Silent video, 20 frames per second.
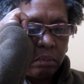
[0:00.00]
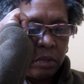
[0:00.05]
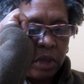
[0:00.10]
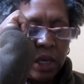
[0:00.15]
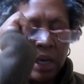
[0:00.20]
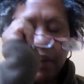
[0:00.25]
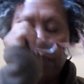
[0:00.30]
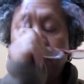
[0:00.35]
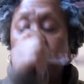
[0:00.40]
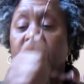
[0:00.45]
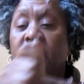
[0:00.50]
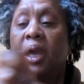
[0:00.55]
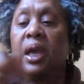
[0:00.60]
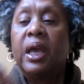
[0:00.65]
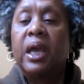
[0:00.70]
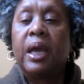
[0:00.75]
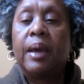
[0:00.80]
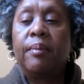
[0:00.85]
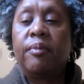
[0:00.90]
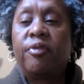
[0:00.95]
Yeah,
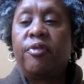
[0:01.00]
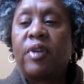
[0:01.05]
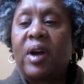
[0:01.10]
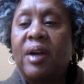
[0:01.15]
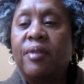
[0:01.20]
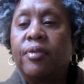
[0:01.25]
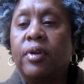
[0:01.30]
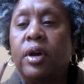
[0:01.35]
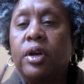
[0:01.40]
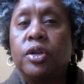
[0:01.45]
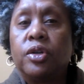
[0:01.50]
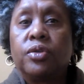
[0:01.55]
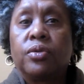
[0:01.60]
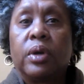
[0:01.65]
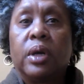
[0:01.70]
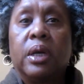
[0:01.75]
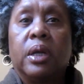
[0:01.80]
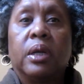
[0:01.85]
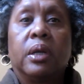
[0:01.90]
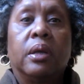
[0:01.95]

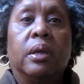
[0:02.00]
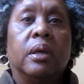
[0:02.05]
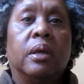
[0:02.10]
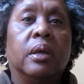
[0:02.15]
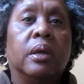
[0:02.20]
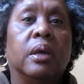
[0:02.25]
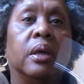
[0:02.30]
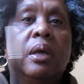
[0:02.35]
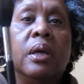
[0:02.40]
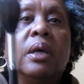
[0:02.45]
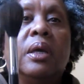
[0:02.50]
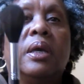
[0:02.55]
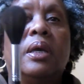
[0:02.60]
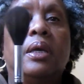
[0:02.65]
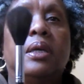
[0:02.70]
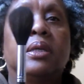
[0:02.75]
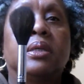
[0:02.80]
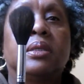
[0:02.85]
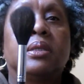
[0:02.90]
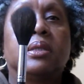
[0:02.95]
M500
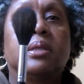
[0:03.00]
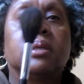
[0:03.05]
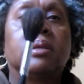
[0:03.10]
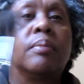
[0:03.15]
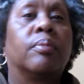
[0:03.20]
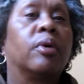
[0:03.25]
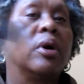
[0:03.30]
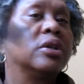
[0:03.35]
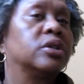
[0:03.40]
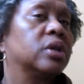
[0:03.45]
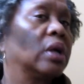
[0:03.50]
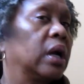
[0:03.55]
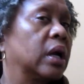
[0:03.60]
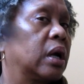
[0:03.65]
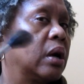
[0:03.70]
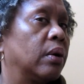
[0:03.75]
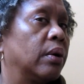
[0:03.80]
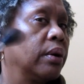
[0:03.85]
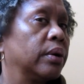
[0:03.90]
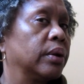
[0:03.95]
is the brush that I
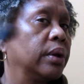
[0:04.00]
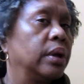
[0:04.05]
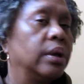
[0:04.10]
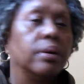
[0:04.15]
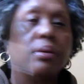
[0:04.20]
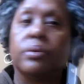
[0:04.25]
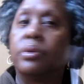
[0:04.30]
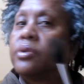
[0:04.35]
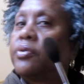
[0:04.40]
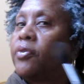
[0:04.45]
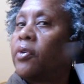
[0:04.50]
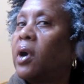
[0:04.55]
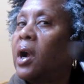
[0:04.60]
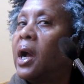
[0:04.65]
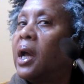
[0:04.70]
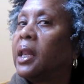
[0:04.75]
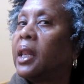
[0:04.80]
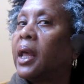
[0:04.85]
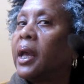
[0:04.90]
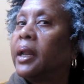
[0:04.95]
currently use for
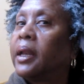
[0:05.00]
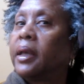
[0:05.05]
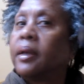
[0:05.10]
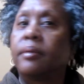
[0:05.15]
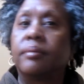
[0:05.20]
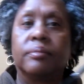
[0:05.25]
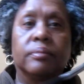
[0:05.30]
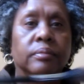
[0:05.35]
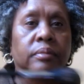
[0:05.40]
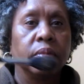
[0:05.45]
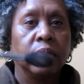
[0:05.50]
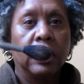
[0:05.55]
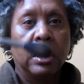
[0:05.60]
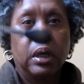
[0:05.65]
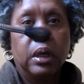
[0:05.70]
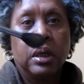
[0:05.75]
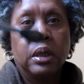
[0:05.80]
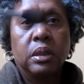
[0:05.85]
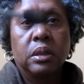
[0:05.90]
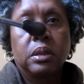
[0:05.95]
highlighting.
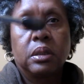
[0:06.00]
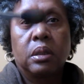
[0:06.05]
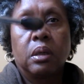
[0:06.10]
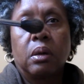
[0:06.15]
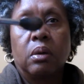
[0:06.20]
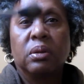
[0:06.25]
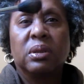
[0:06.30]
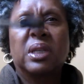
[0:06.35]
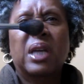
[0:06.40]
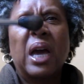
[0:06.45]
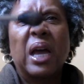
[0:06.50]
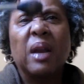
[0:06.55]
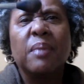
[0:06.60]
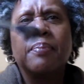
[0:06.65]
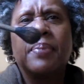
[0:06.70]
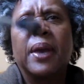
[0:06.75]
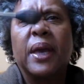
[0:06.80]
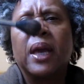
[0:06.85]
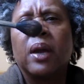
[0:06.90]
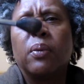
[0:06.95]
So it's kind
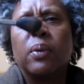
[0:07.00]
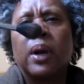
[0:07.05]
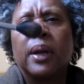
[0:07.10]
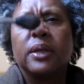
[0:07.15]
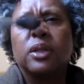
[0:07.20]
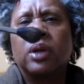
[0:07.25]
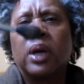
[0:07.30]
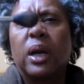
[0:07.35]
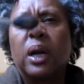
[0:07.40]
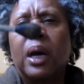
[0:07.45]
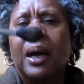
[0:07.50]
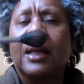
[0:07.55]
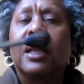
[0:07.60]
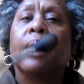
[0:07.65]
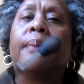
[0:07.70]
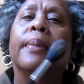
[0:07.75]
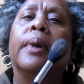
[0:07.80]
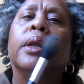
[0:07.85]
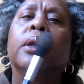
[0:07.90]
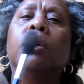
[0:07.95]
of big when I try to
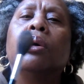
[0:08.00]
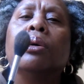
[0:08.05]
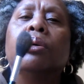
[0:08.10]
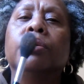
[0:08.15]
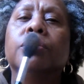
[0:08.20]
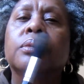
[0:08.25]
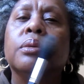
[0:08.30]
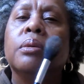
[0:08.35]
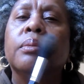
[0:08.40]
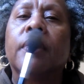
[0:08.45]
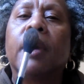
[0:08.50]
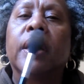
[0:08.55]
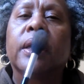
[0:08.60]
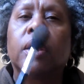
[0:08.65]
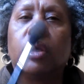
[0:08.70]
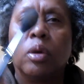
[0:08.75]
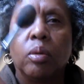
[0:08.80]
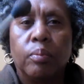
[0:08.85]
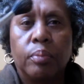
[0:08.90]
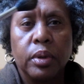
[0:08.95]
highlight my nose or my
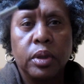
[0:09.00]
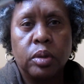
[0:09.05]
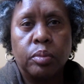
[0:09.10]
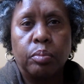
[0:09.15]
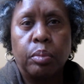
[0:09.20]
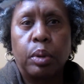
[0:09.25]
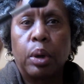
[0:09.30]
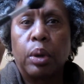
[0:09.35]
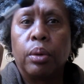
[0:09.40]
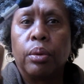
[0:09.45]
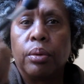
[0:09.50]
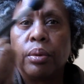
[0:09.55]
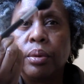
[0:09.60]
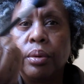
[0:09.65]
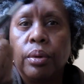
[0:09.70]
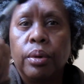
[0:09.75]
Cupid's bow.